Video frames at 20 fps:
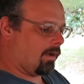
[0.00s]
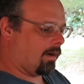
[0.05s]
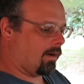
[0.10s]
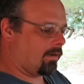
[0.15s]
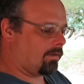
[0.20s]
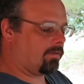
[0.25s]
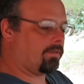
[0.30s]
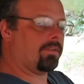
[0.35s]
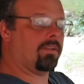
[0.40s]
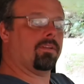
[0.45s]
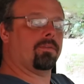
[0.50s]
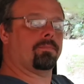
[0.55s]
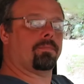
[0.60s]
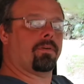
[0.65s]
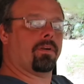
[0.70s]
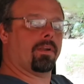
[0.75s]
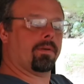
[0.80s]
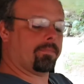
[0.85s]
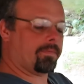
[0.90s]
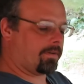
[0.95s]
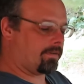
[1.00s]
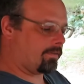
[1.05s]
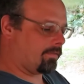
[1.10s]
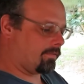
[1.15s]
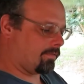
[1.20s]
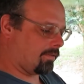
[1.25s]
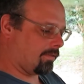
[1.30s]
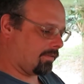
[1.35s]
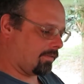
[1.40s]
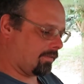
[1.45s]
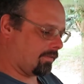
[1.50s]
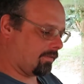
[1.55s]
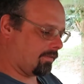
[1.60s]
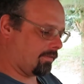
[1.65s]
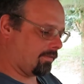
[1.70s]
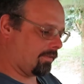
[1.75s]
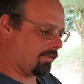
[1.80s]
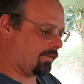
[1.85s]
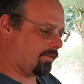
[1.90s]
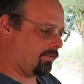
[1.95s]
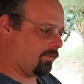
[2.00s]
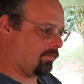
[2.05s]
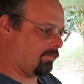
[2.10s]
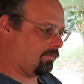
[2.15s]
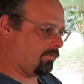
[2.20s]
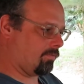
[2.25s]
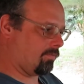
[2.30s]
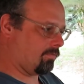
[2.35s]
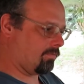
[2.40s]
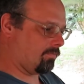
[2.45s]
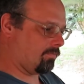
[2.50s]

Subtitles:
All of these parameters that you